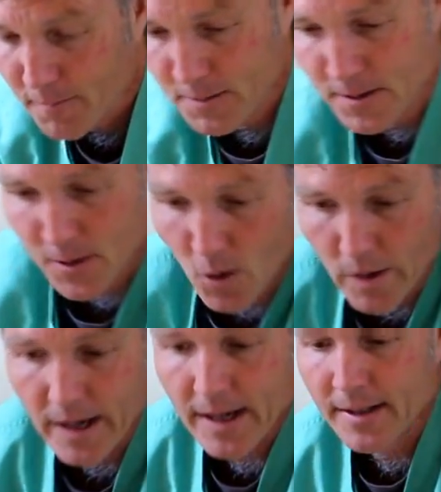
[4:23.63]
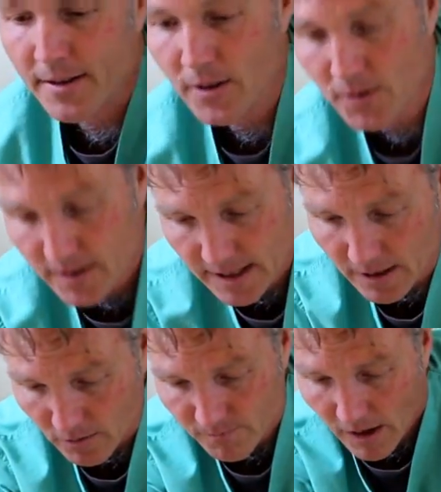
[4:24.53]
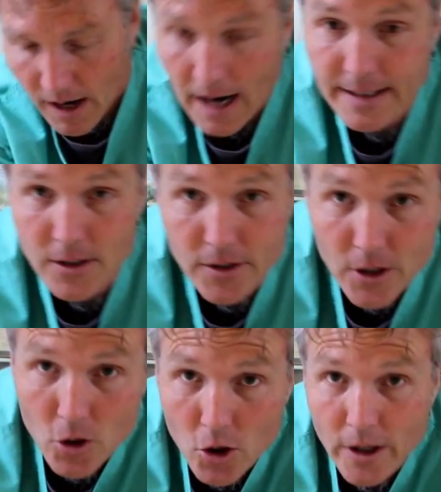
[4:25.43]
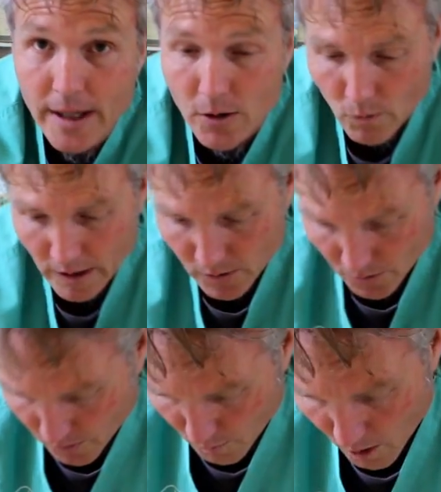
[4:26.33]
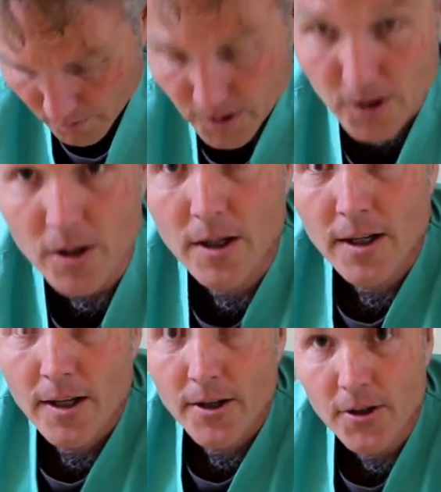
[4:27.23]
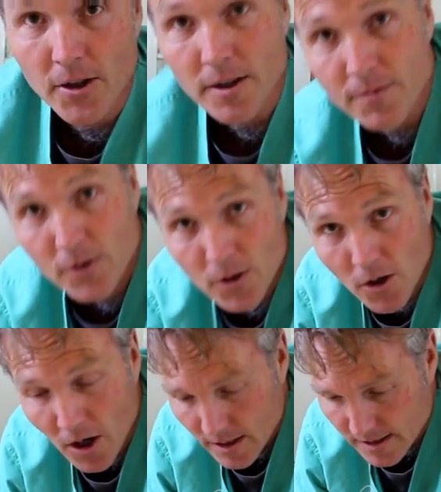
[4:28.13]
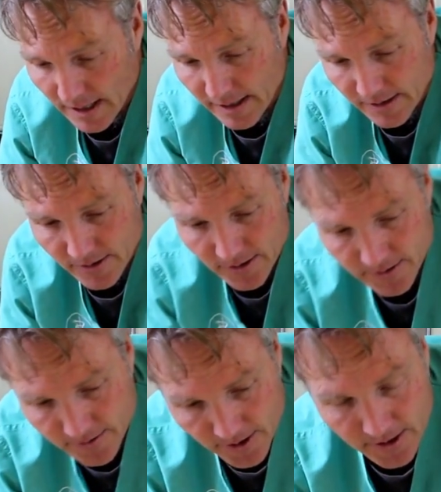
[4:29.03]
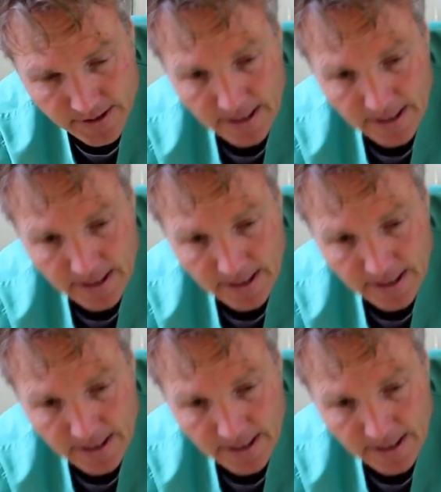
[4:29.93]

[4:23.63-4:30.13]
Just go ahead, you know, just get a, ideally you're looking at a rectal thermometer, you're lifting your dog's tail, you're gonna